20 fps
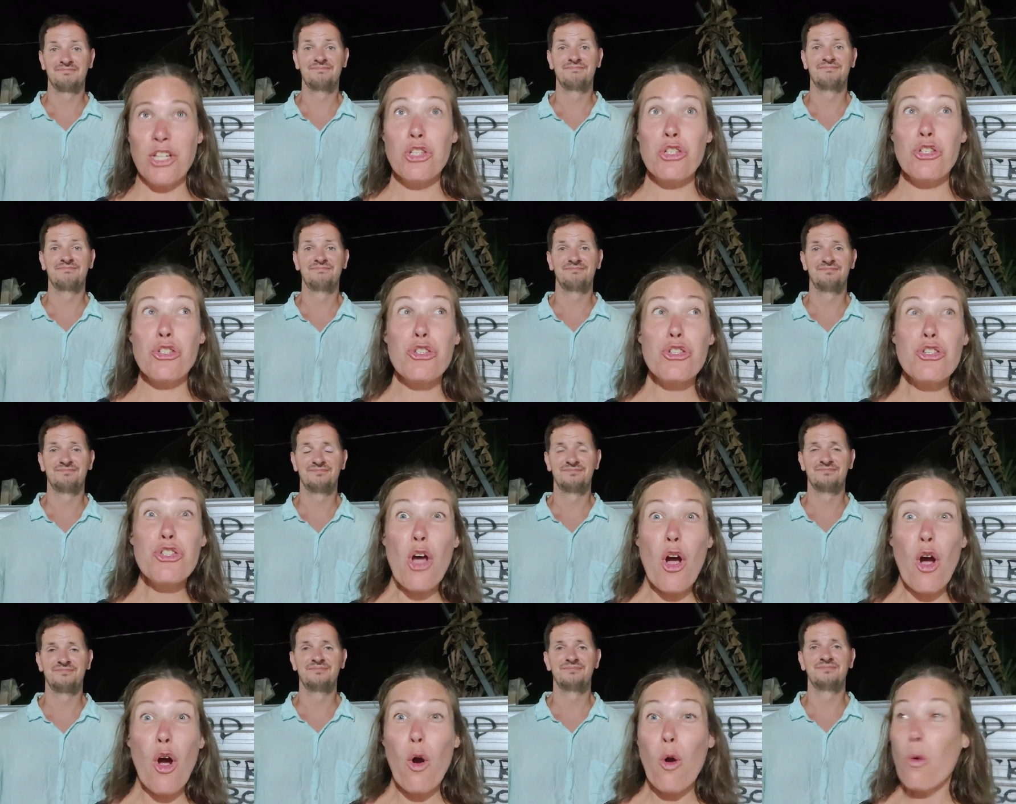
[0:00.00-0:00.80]

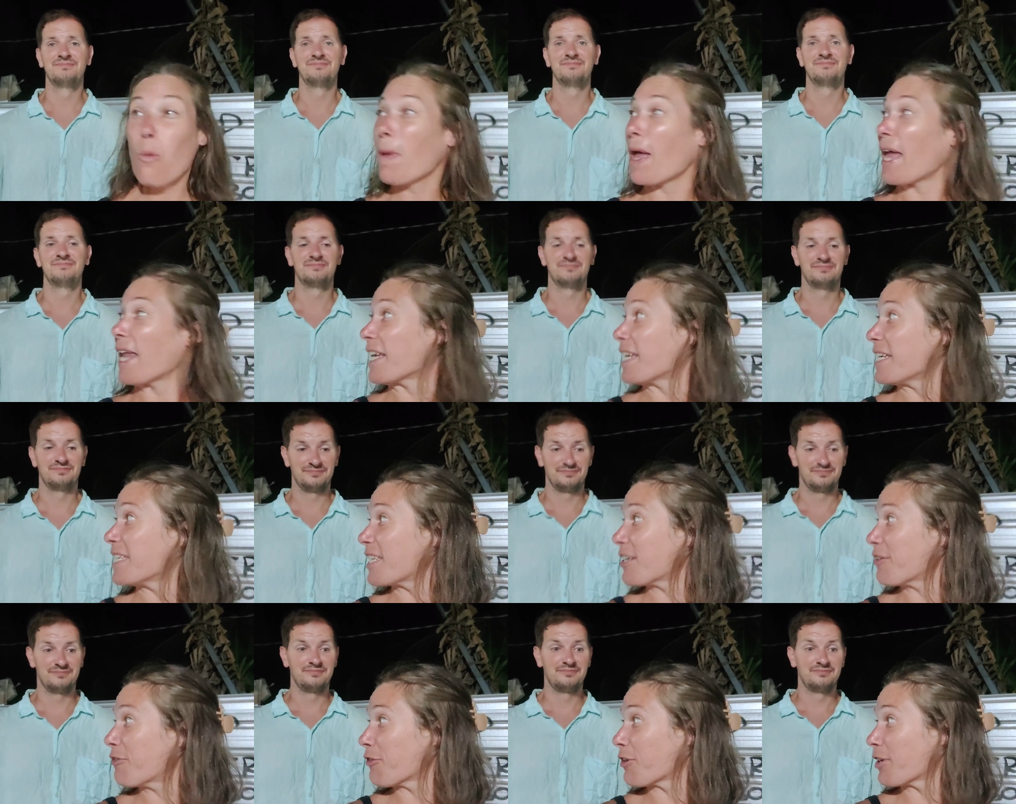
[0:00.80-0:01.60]
Speaker 1: so many
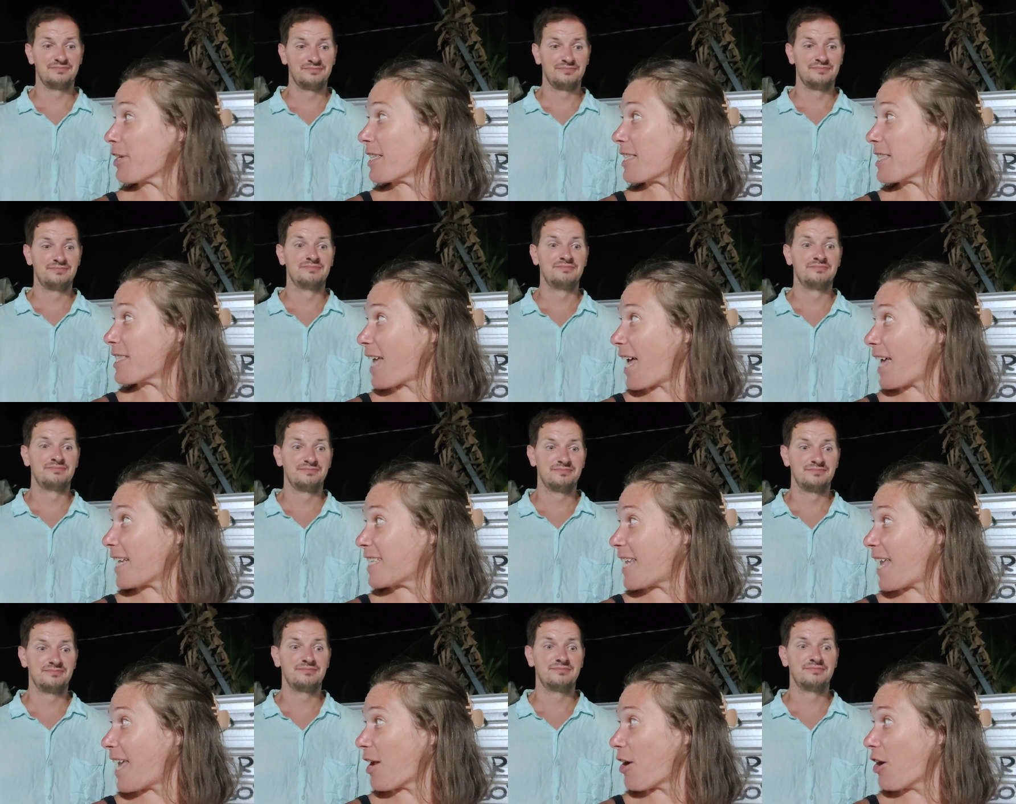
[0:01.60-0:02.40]
different
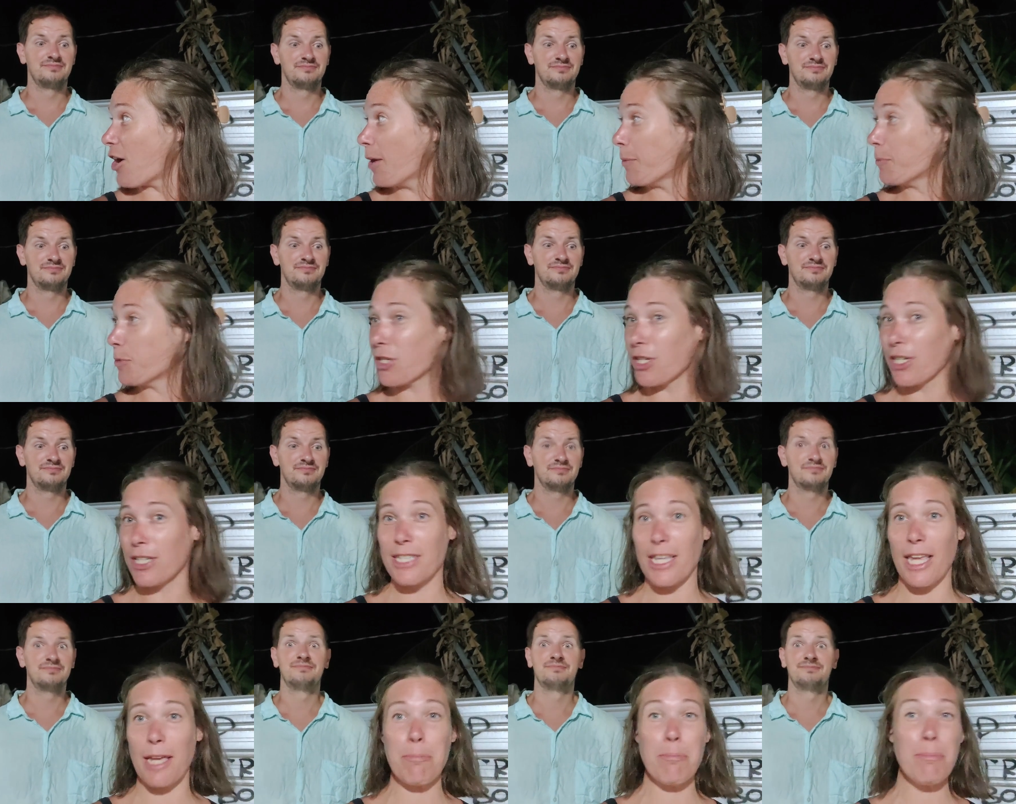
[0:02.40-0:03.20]
satay options
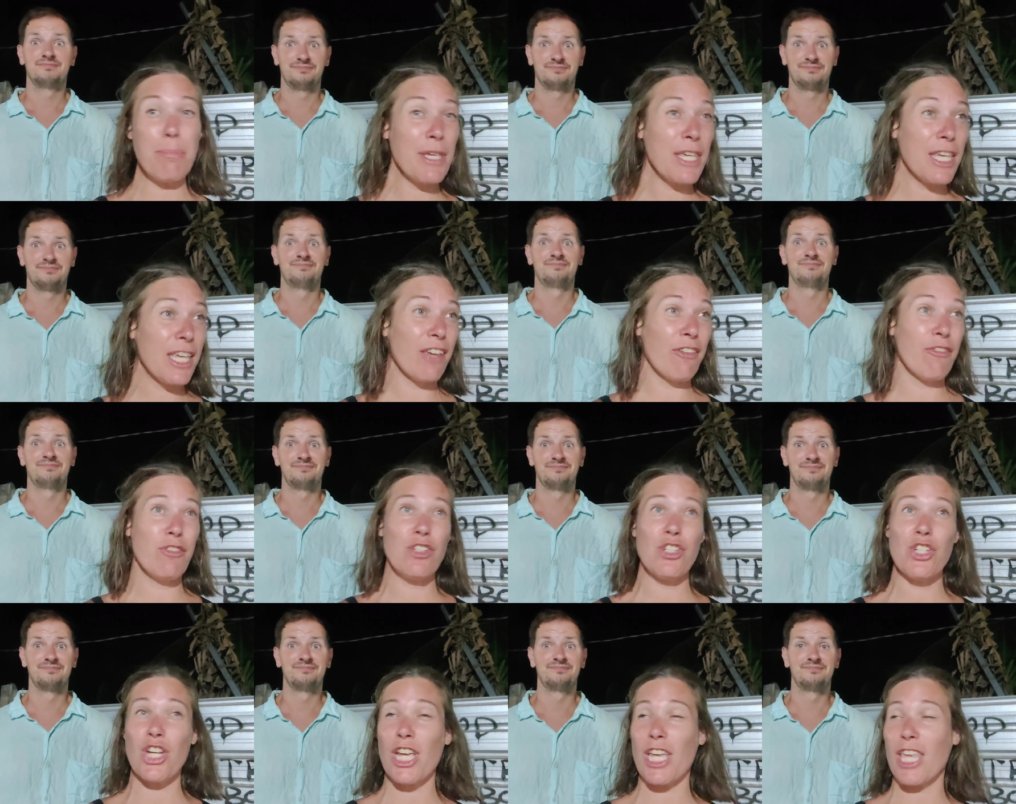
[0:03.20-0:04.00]
like beef,
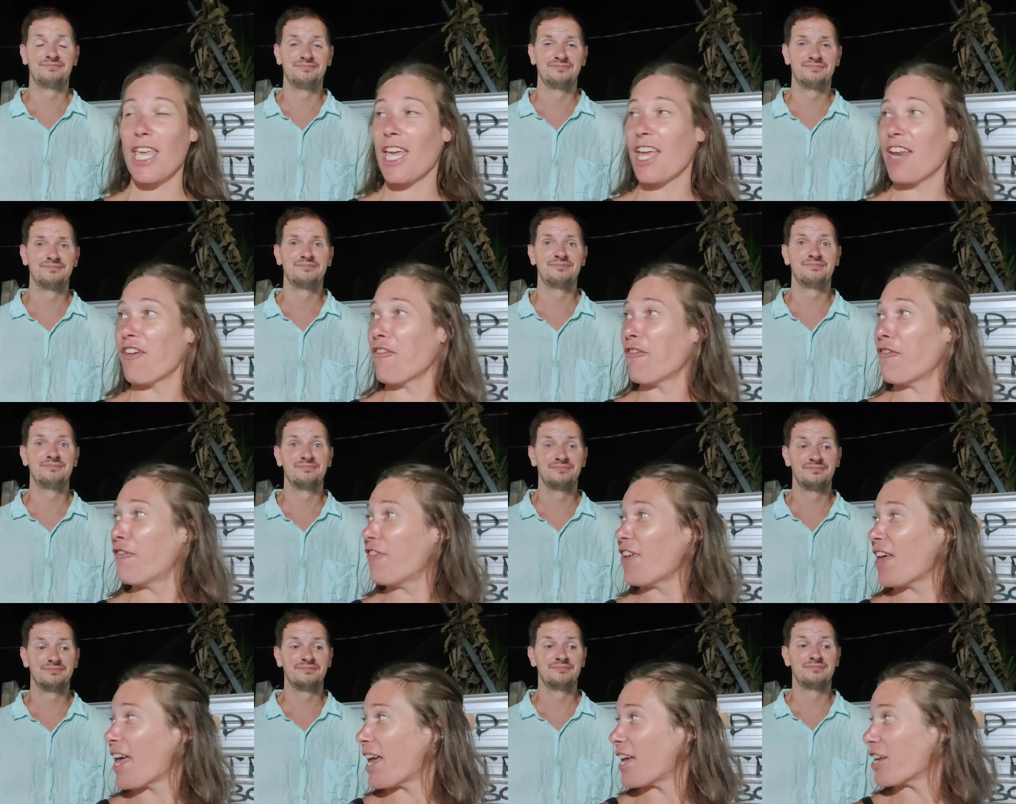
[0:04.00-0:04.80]
chicken,
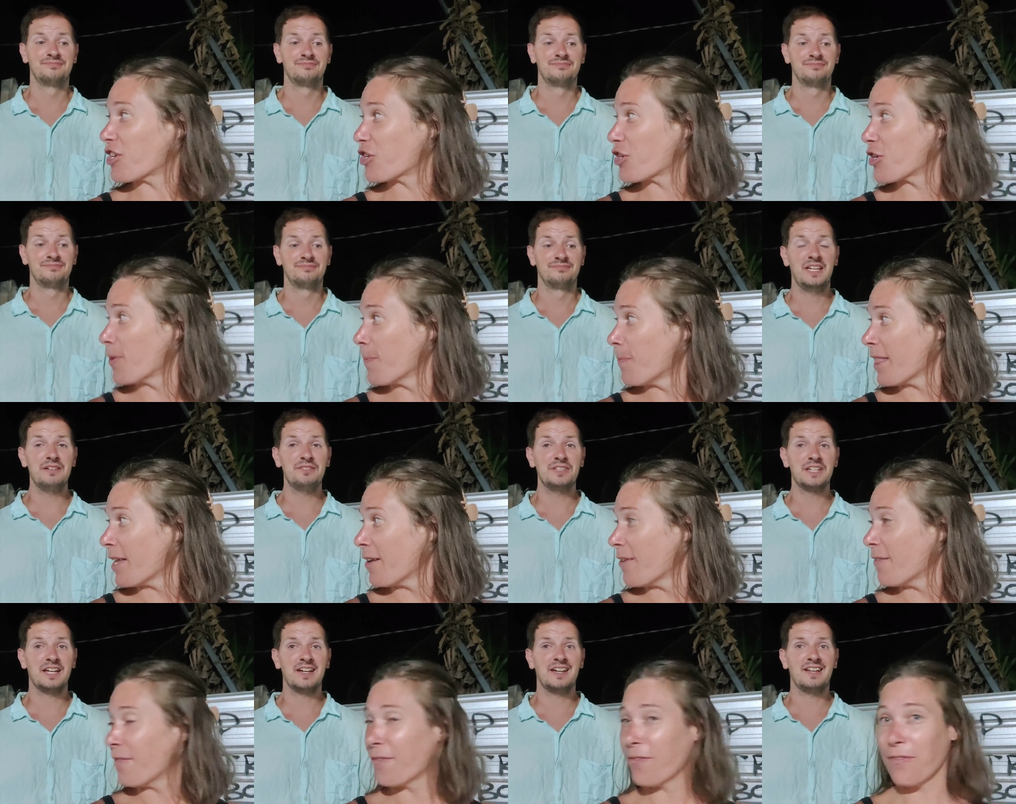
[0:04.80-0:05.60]
fish.
Speaker 2: They
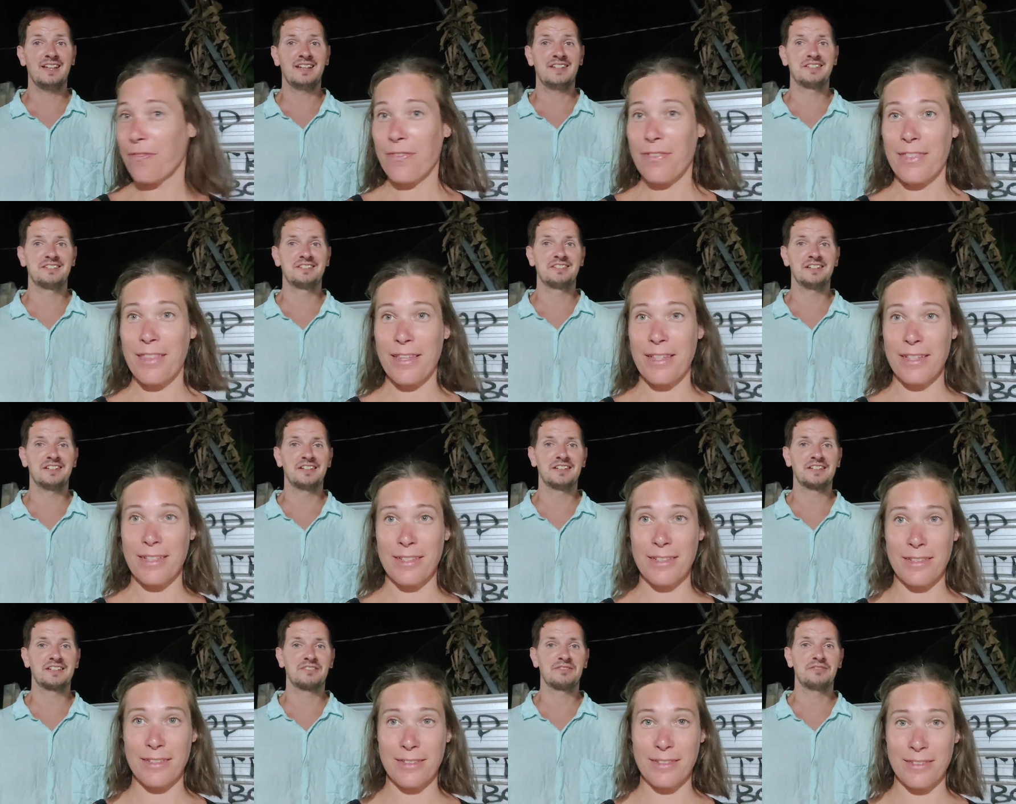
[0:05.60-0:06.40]
even had
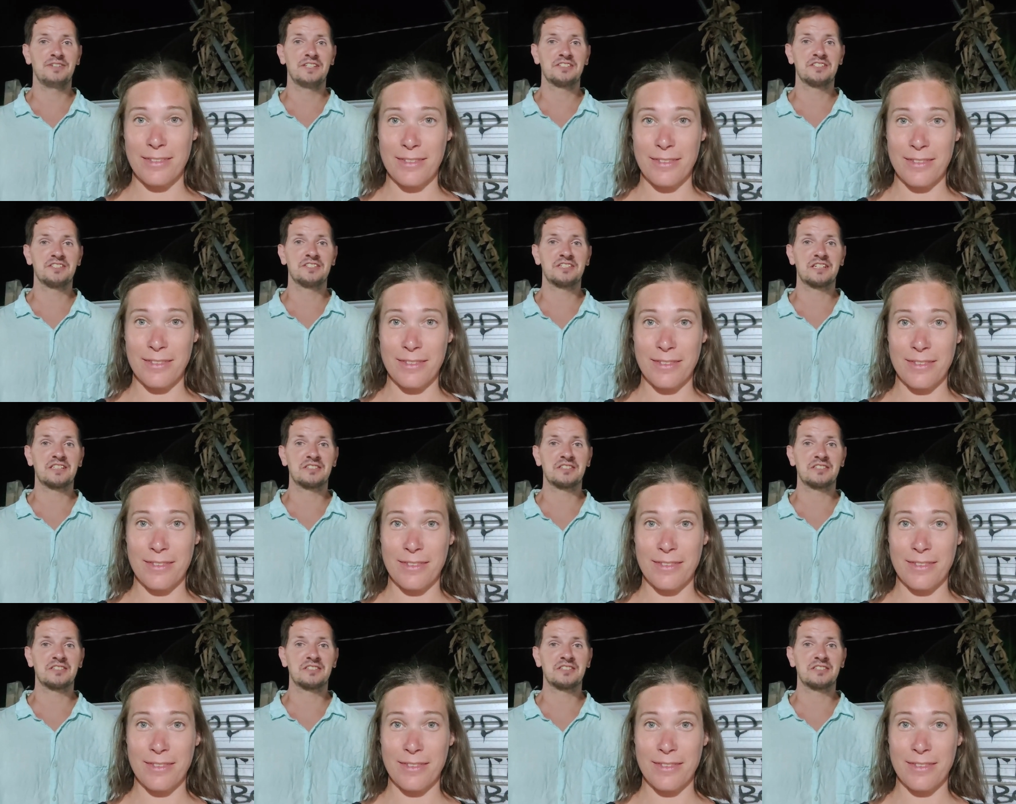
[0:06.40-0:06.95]
like fish as